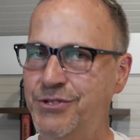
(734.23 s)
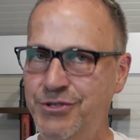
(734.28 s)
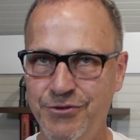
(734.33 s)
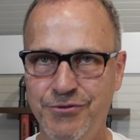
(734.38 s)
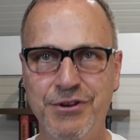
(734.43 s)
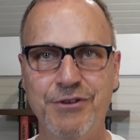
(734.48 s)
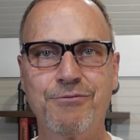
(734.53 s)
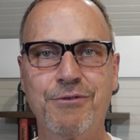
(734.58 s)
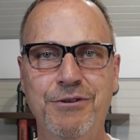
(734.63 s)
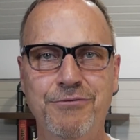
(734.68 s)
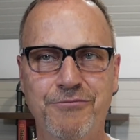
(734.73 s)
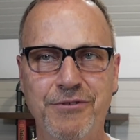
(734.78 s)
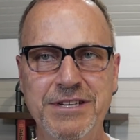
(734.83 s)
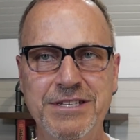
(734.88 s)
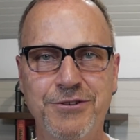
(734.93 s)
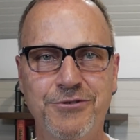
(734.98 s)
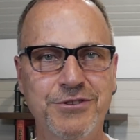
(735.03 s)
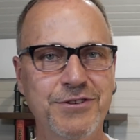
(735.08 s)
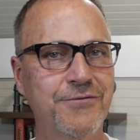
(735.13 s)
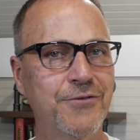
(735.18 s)
Do your own
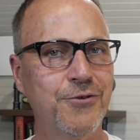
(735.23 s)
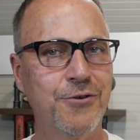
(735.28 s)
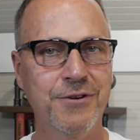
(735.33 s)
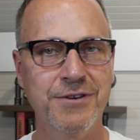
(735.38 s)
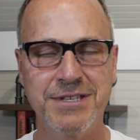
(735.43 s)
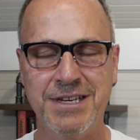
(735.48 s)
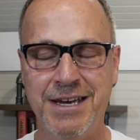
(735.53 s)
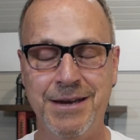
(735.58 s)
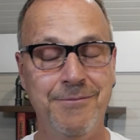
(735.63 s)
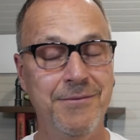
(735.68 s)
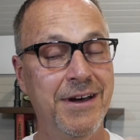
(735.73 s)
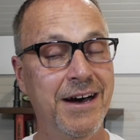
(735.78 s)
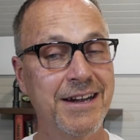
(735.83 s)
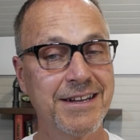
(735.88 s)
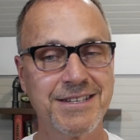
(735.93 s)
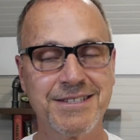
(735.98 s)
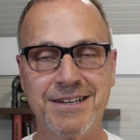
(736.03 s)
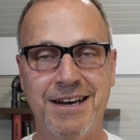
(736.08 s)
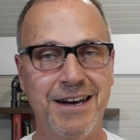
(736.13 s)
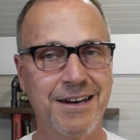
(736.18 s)
research, of course. I am
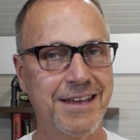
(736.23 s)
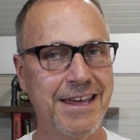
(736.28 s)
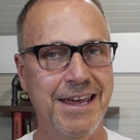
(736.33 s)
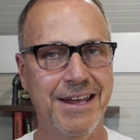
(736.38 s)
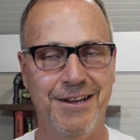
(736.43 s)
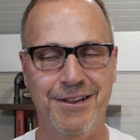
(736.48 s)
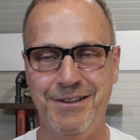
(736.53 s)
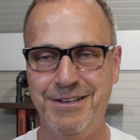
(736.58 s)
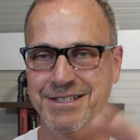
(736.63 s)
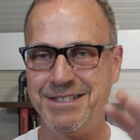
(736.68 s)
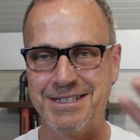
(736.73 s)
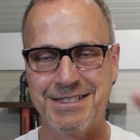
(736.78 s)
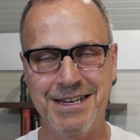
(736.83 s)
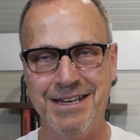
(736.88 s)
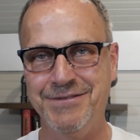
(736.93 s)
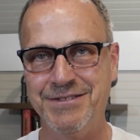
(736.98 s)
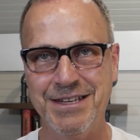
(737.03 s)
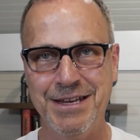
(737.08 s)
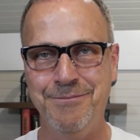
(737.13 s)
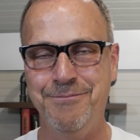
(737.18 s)
not a stock analyst, as
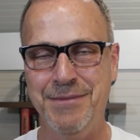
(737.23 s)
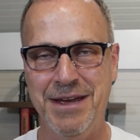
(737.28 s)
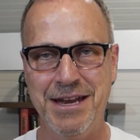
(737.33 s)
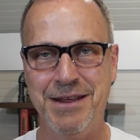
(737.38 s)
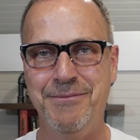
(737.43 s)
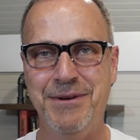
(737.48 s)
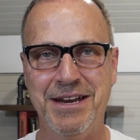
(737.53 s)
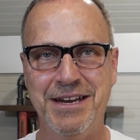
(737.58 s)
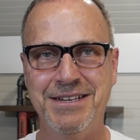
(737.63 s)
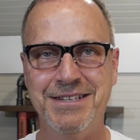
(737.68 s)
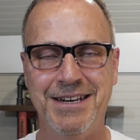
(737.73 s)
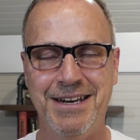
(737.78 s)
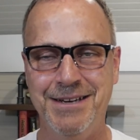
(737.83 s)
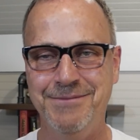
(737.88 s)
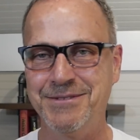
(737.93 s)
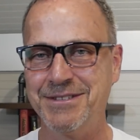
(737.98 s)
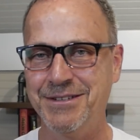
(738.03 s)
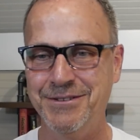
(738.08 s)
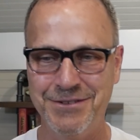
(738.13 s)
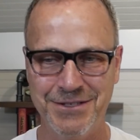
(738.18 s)
I've said many, many
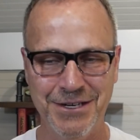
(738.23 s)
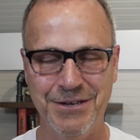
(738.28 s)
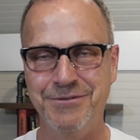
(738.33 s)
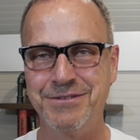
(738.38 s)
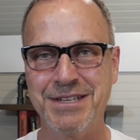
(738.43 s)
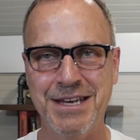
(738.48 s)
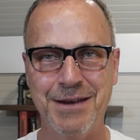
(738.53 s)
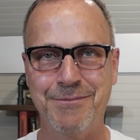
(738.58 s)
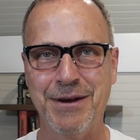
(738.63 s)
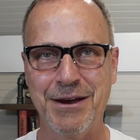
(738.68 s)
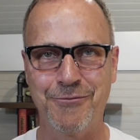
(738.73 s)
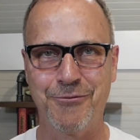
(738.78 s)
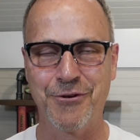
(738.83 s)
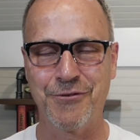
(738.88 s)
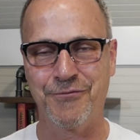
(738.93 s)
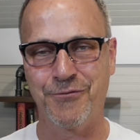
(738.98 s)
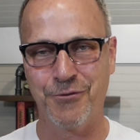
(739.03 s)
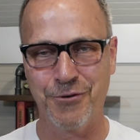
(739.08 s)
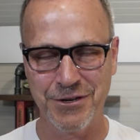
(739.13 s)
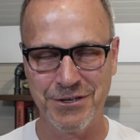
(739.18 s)
times, so don't take my
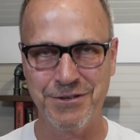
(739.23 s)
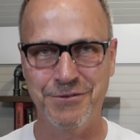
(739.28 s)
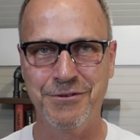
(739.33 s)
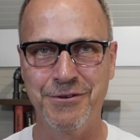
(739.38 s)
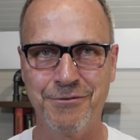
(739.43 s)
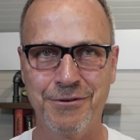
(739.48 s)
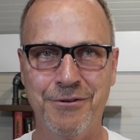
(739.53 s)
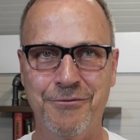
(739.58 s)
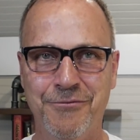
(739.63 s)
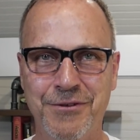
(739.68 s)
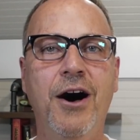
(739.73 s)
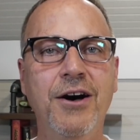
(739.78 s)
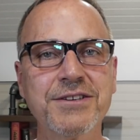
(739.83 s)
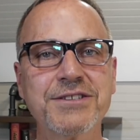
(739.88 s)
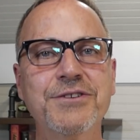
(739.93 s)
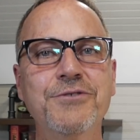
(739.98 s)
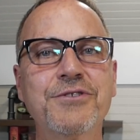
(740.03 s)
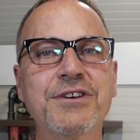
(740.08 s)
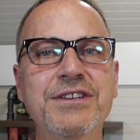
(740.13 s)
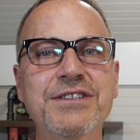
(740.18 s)
word for it. Do your own.
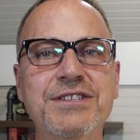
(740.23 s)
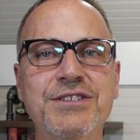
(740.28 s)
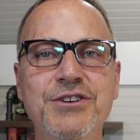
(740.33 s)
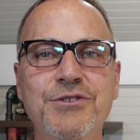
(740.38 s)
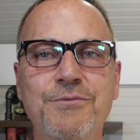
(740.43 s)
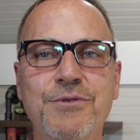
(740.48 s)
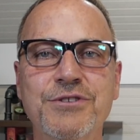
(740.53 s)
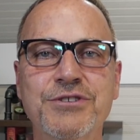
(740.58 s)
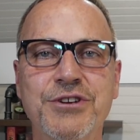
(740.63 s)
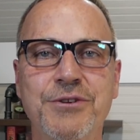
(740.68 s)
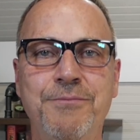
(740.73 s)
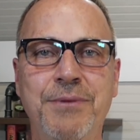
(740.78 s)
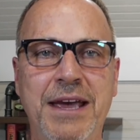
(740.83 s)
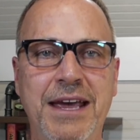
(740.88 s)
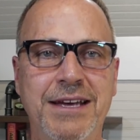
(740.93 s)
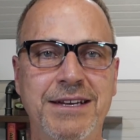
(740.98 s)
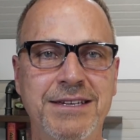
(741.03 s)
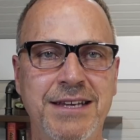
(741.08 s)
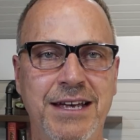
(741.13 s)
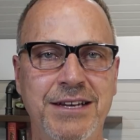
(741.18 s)
Also, consumers should
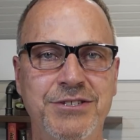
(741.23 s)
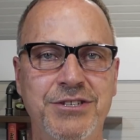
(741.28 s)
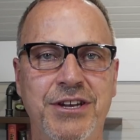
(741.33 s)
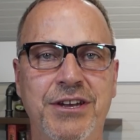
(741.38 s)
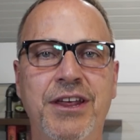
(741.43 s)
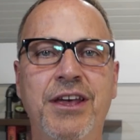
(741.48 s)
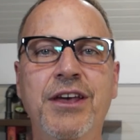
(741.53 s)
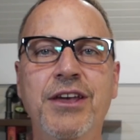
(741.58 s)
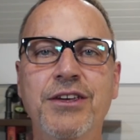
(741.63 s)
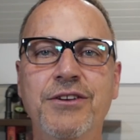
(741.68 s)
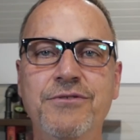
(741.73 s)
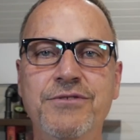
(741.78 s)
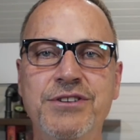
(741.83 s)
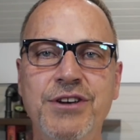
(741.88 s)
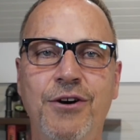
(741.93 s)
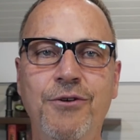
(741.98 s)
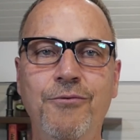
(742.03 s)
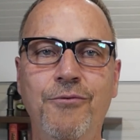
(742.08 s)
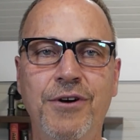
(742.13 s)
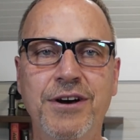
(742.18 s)
pay attention. You
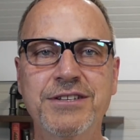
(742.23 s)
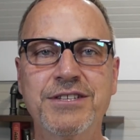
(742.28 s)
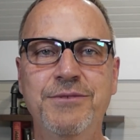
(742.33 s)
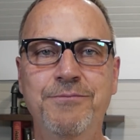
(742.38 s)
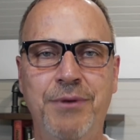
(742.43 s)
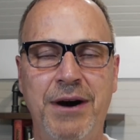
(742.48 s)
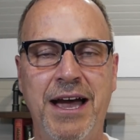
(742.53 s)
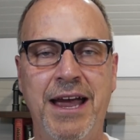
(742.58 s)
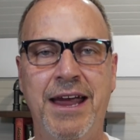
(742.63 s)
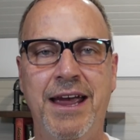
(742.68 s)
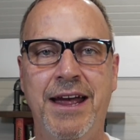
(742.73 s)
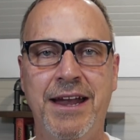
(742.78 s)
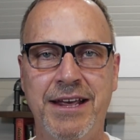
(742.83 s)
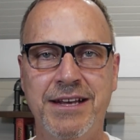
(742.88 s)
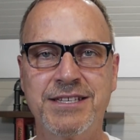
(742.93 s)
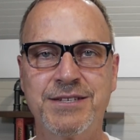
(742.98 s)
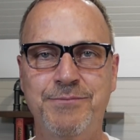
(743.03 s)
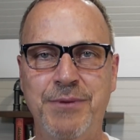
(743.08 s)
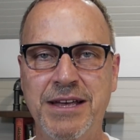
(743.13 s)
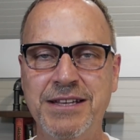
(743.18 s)
don't want to buy an
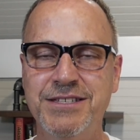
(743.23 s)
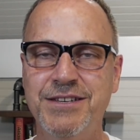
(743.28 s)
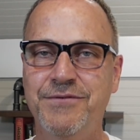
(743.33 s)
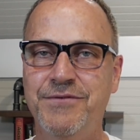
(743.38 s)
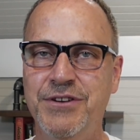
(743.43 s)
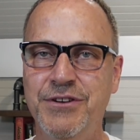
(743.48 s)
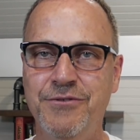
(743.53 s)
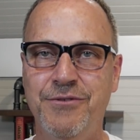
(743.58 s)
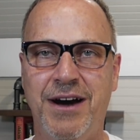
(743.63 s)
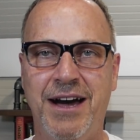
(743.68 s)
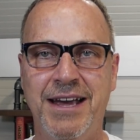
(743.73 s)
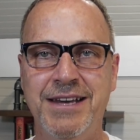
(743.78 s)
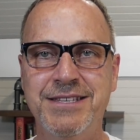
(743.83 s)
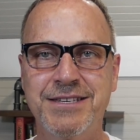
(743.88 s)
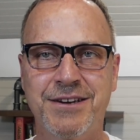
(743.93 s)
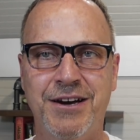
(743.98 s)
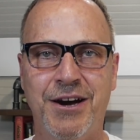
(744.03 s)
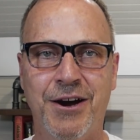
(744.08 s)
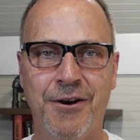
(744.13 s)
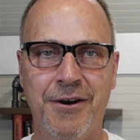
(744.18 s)
expensive new
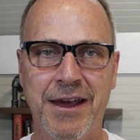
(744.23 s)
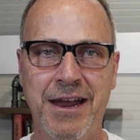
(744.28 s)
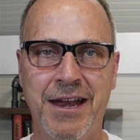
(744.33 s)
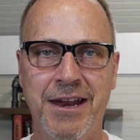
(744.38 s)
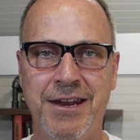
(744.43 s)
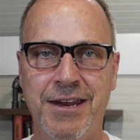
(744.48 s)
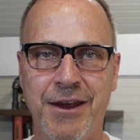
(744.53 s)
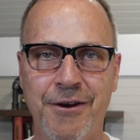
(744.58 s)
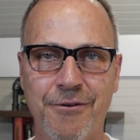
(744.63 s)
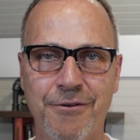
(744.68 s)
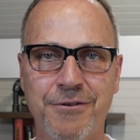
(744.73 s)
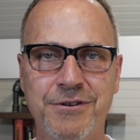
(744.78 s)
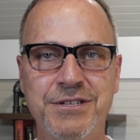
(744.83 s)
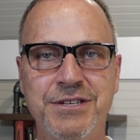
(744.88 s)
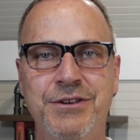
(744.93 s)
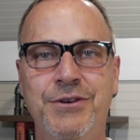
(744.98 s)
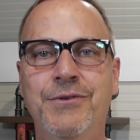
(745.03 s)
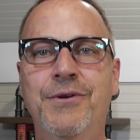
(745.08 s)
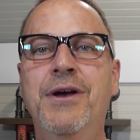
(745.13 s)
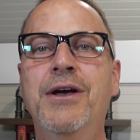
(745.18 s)
ICE car in a year or
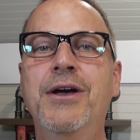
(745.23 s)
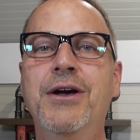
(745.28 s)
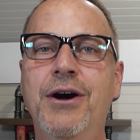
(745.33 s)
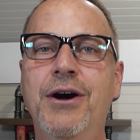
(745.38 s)
two,